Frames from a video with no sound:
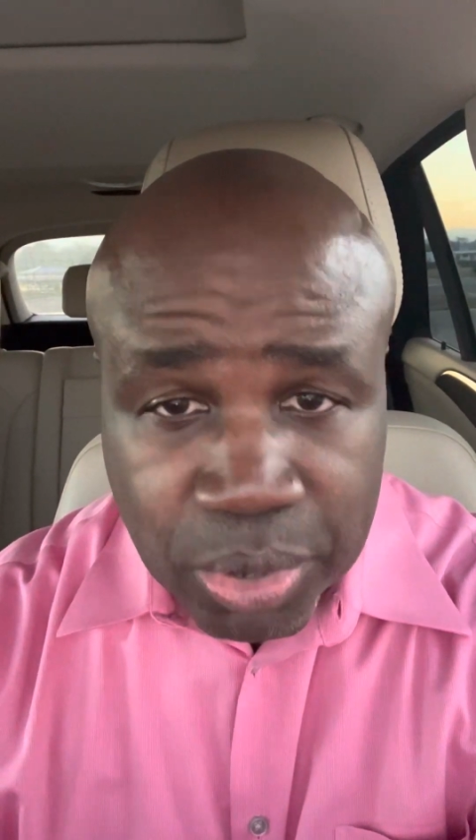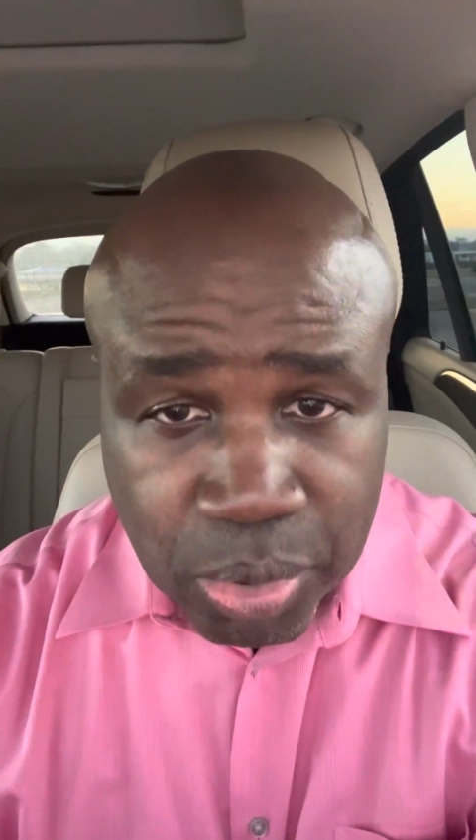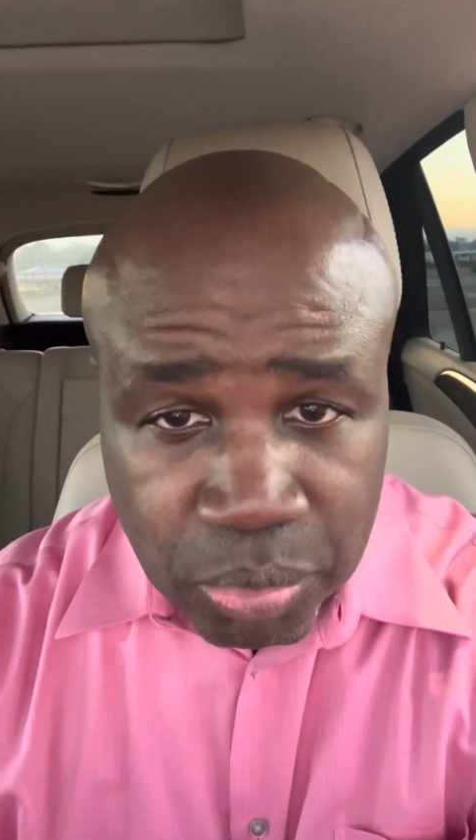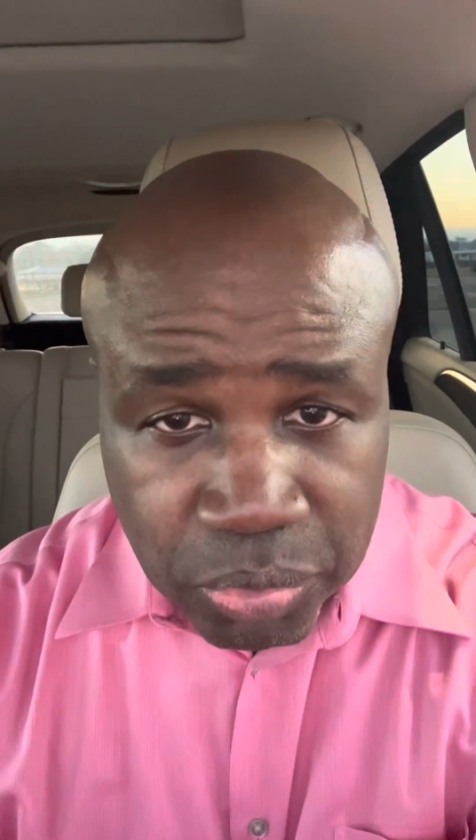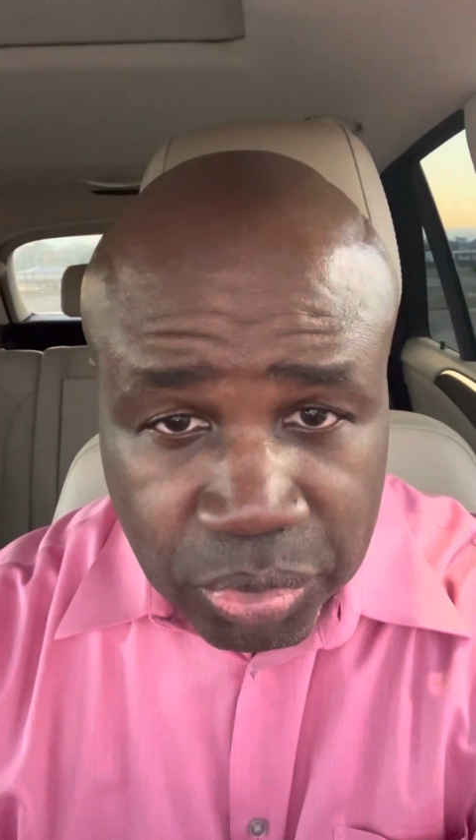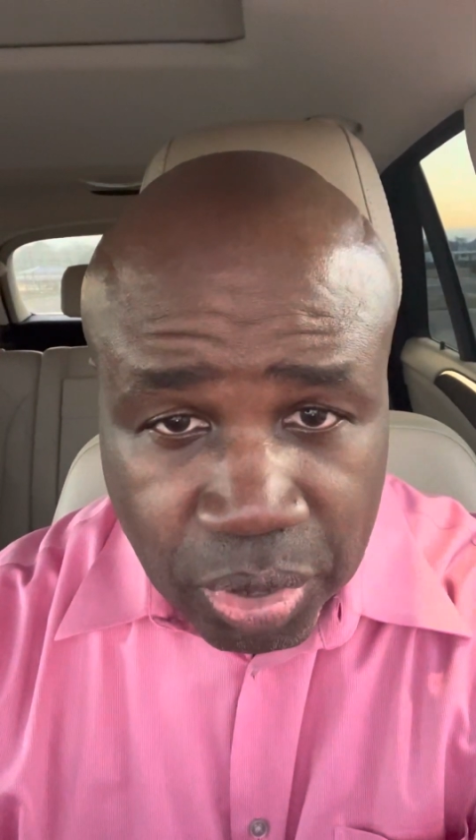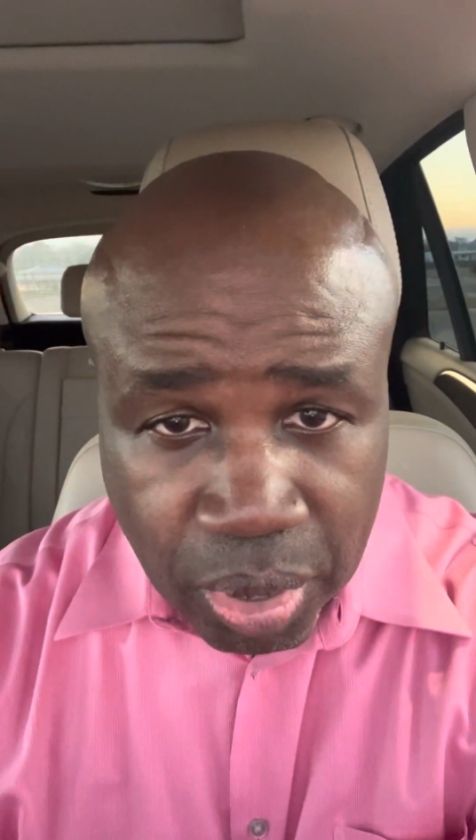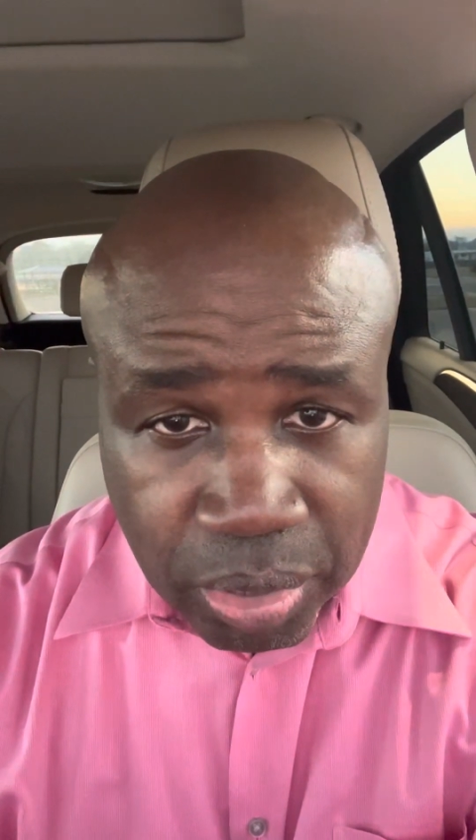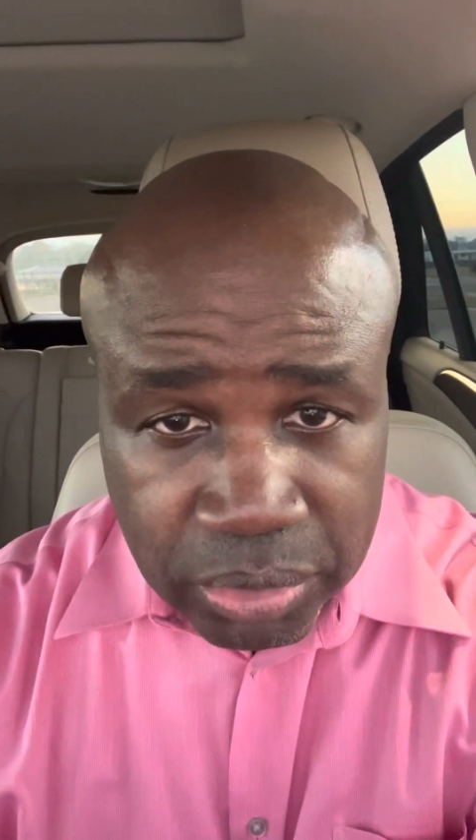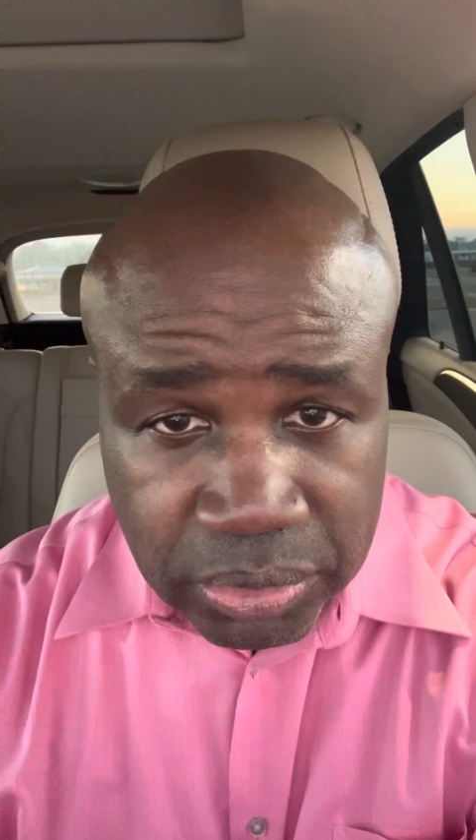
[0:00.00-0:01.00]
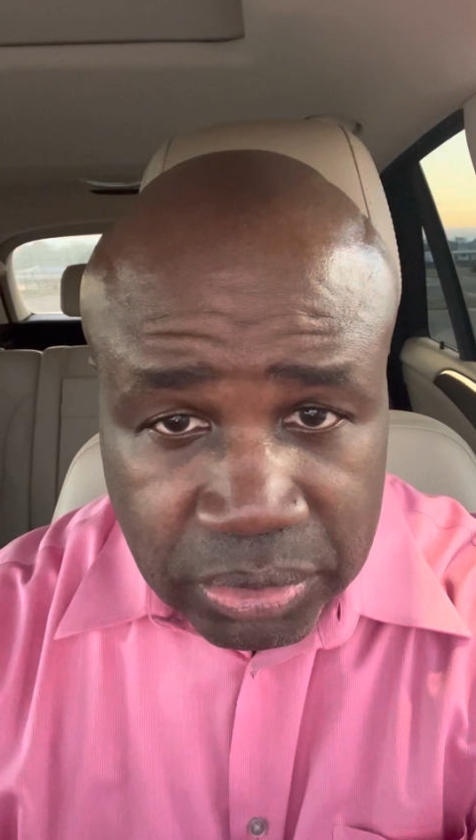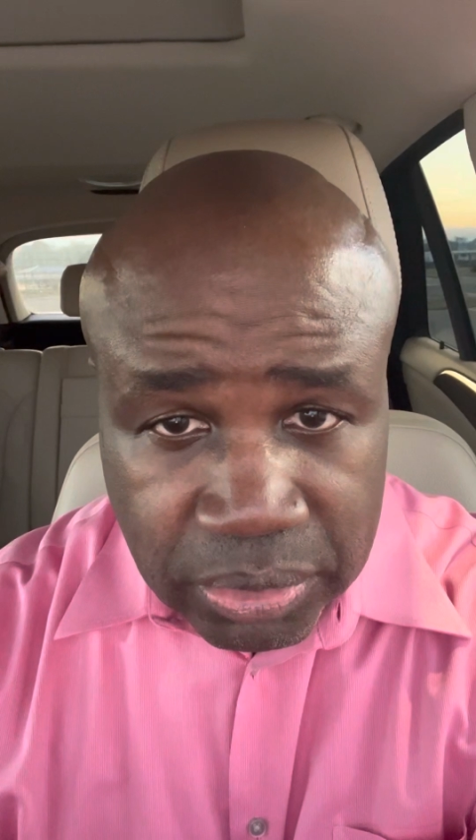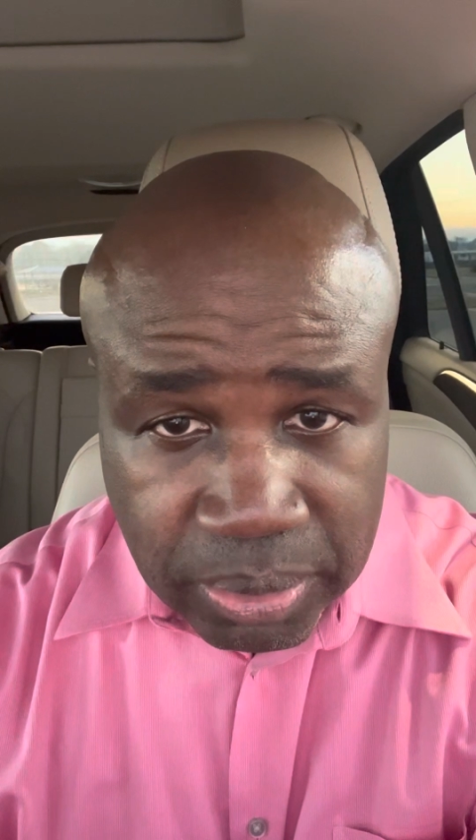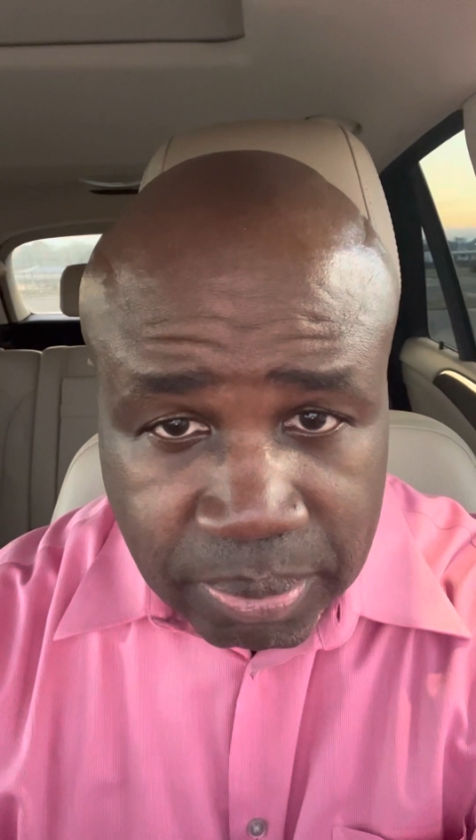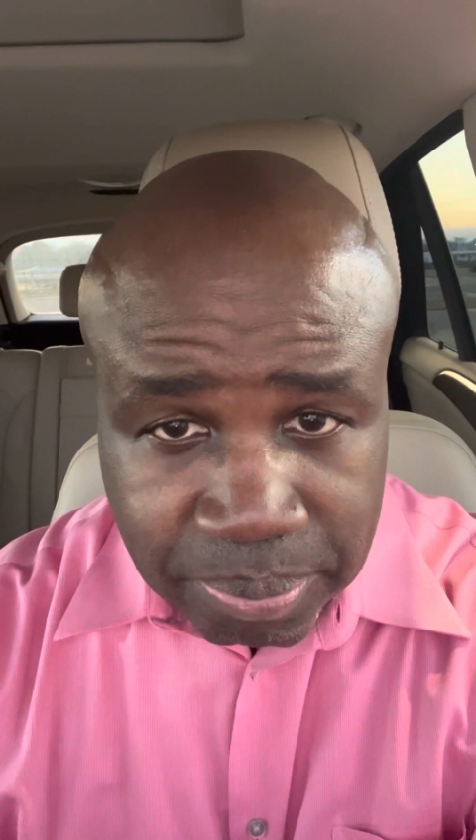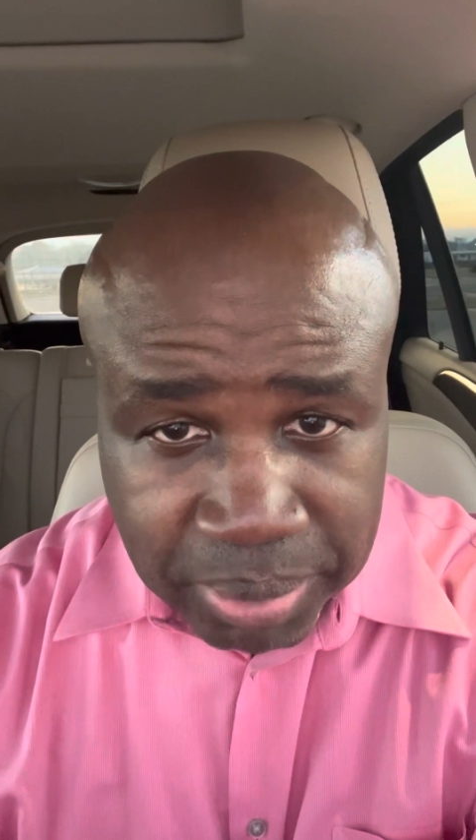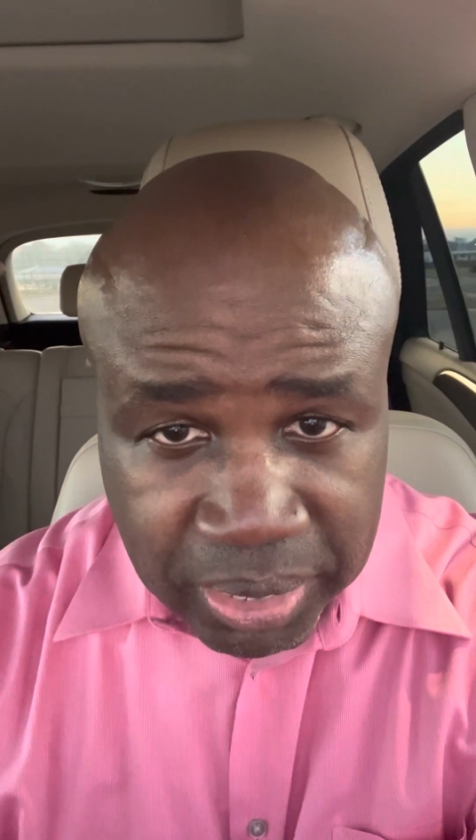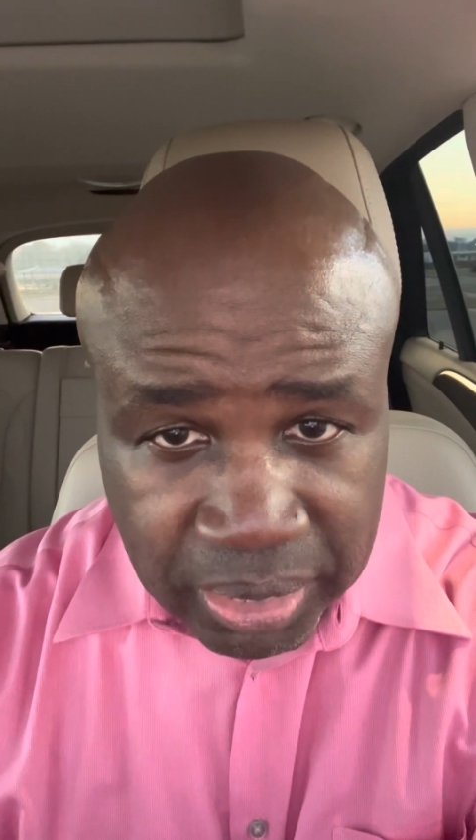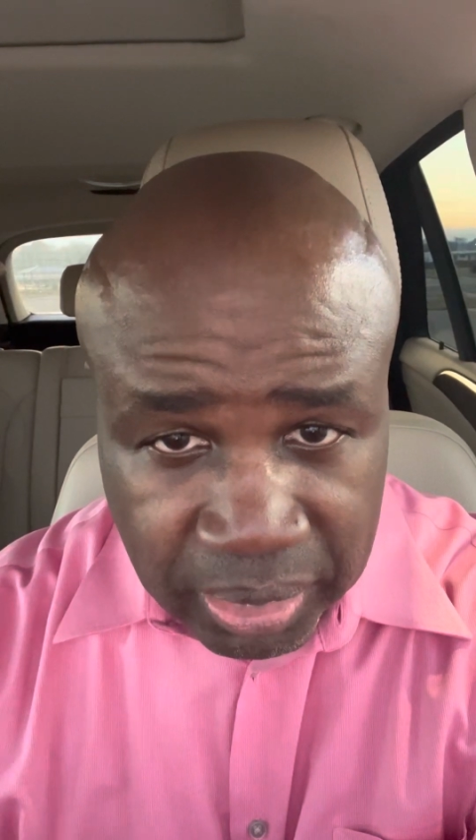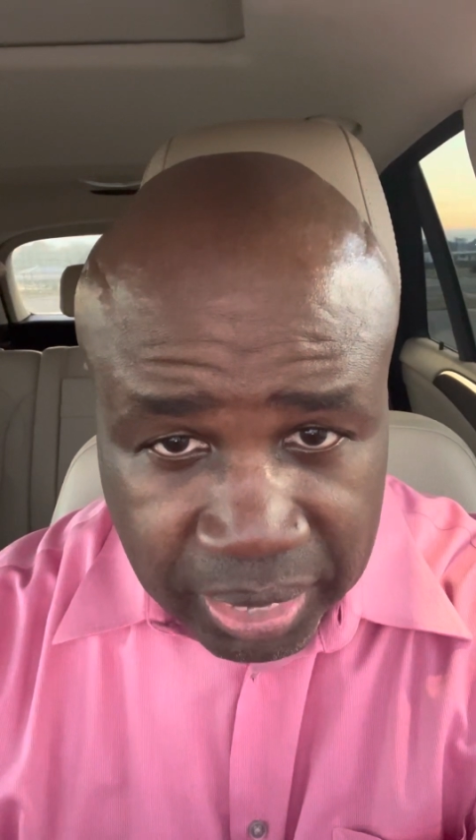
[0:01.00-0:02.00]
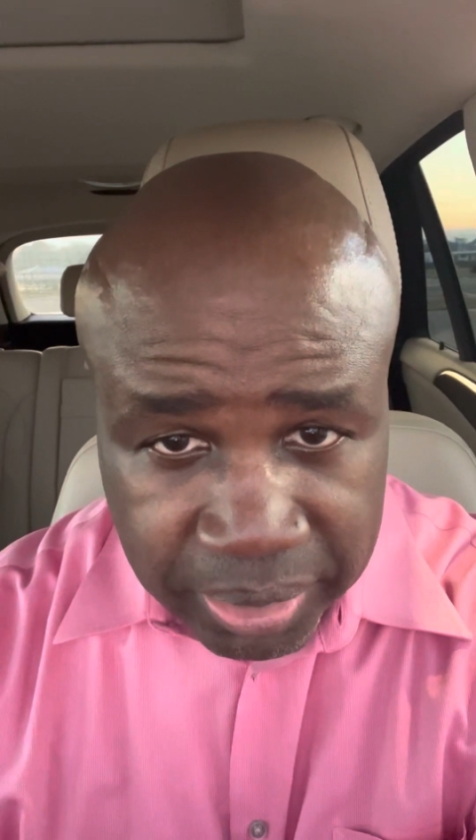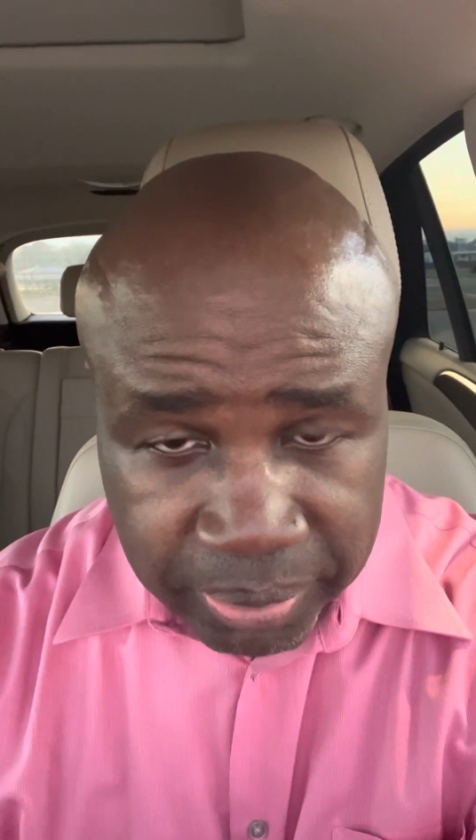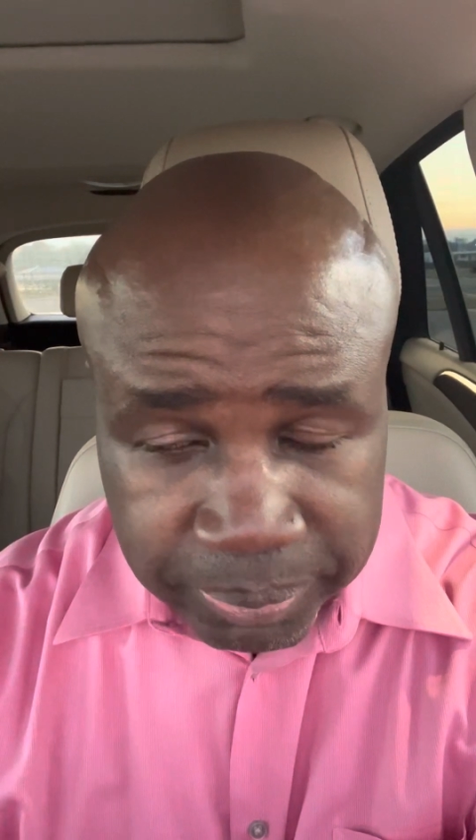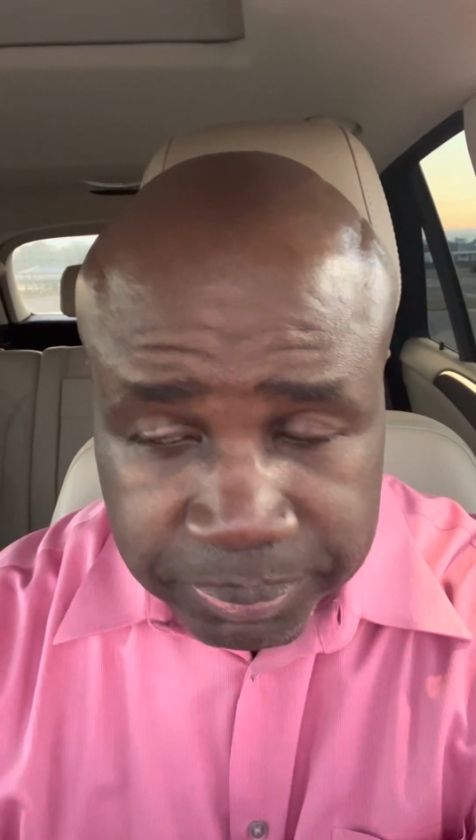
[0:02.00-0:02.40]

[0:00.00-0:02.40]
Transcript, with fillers: known to cause blood clotting.